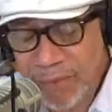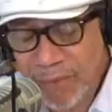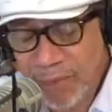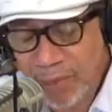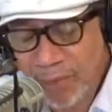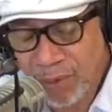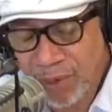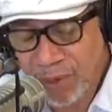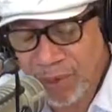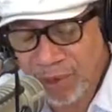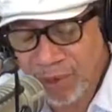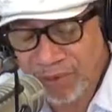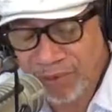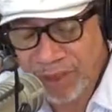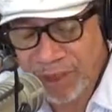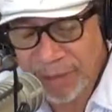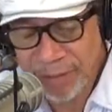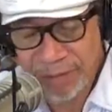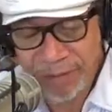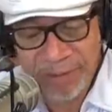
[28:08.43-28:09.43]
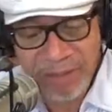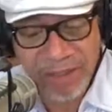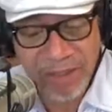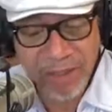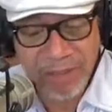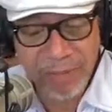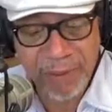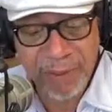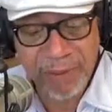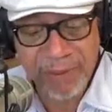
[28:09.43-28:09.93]
who are already
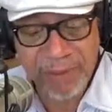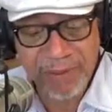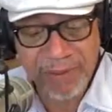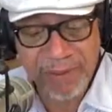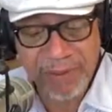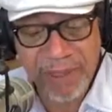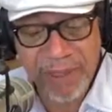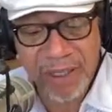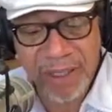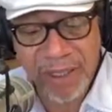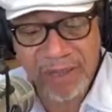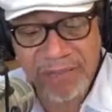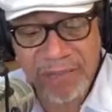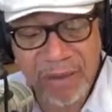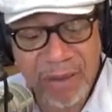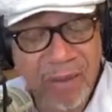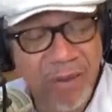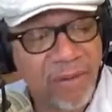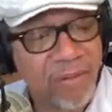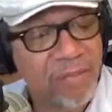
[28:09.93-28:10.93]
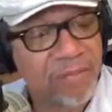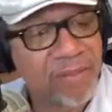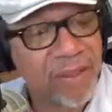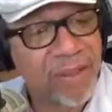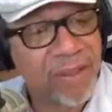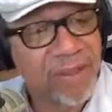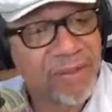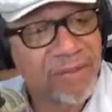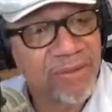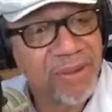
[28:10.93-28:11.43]
predisposed to have their own
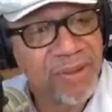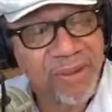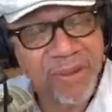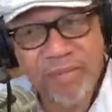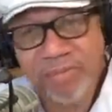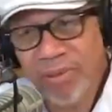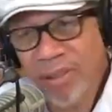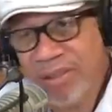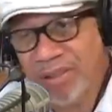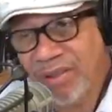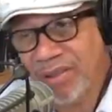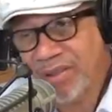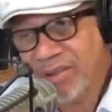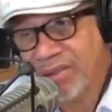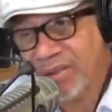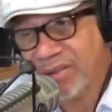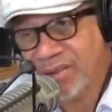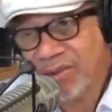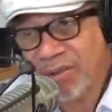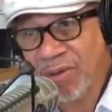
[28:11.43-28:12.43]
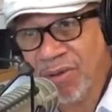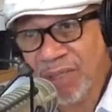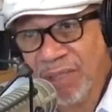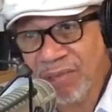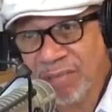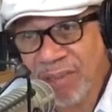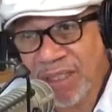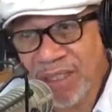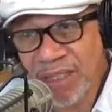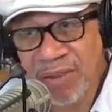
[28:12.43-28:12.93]
bigotries and prejudices
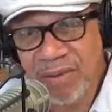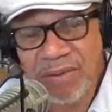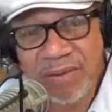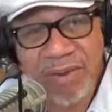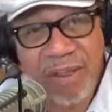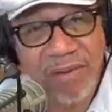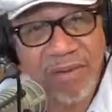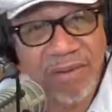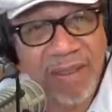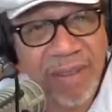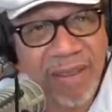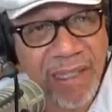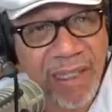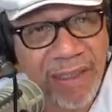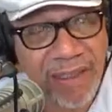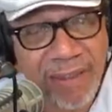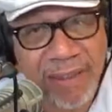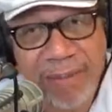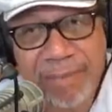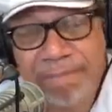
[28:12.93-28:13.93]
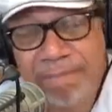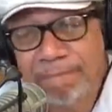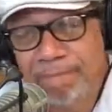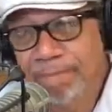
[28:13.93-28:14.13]
toward men who don't look like them,